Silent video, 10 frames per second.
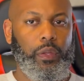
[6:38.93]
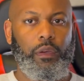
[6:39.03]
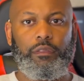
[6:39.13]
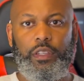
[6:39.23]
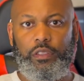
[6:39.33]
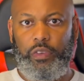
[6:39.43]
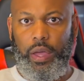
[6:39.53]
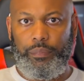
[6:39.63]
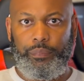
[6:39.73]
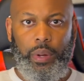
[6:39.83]
fits
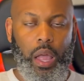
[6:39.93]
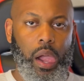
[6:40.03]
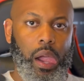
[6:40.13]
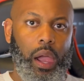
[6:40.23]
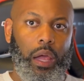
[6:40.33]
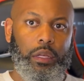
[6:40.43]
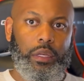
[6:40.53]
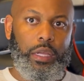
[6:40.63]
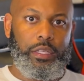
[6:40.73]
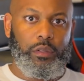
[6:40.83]
fine.
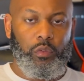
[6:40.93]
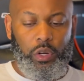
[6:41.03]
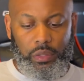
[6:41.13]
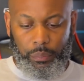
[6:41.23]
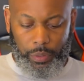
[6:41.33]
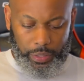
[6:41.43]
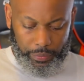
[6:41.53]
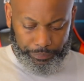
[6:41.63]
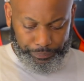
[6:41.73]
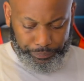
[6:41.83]
Is it worth the money?
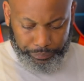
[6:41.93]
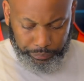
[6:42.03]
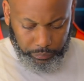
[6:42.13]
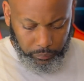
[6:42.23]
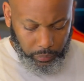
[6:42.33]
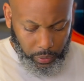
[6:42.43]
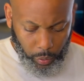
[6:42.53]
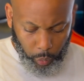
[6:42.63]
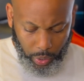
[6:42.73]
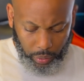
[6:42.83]

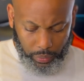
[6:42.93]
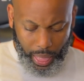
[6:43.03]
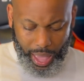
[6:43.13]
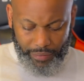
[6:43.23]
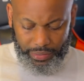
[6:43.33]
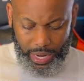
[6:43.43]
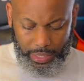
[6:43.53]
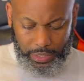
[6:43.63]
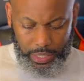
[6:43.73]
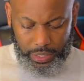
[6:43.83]
Well, I haven't had
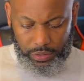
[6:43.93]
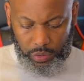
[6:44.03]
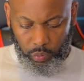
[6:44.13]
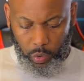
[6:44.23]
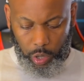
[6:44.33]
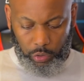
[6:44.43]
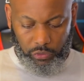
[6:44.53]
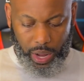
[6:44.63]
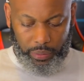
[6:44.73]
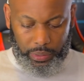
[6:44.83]
a chance to walk
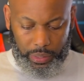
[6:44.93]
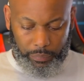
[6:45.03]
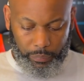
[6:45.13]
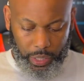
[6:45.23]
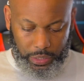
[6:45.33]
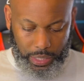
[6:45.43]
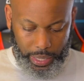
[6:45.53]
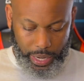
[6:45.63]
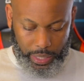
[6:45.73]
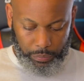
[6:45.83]
around in it much. I
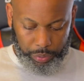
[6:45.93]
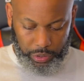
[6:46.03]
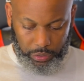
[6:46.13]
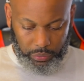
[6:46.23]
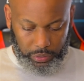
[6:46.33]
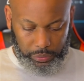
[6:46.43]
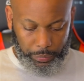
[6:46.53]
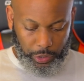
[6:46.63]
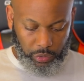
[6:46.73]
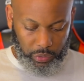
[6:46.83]
kind of put it on to
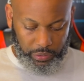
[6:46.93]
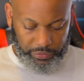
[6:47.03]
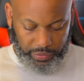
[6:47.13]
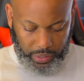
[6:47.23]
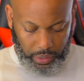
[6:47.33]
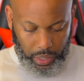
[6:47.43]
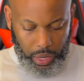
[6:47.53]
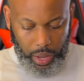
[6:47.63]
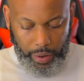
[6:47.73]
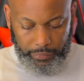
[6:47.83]
make sure it fit.
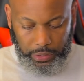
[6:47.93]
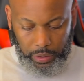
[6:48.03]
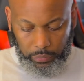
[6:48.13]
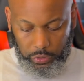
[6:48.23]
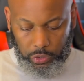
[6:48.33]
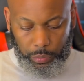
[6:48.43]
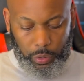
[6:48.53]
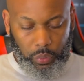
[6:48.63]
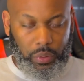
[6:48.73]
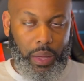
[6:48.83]
Everything was
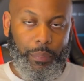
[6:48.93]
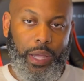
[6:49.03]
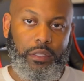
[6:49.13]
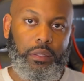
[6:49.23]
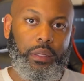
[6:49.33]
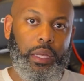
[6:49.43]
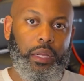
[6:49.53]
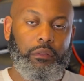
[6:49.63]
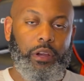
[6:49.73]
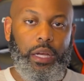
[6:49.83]
smooth. I'm actually
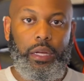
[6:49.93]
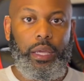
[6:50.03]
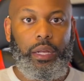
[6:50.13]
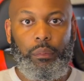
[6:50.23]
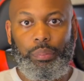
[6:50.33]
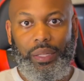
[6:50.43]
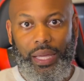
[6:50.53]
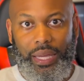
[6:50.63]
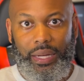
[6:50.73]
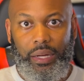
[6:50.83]
getting ready to hit a
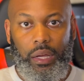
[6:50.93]
plane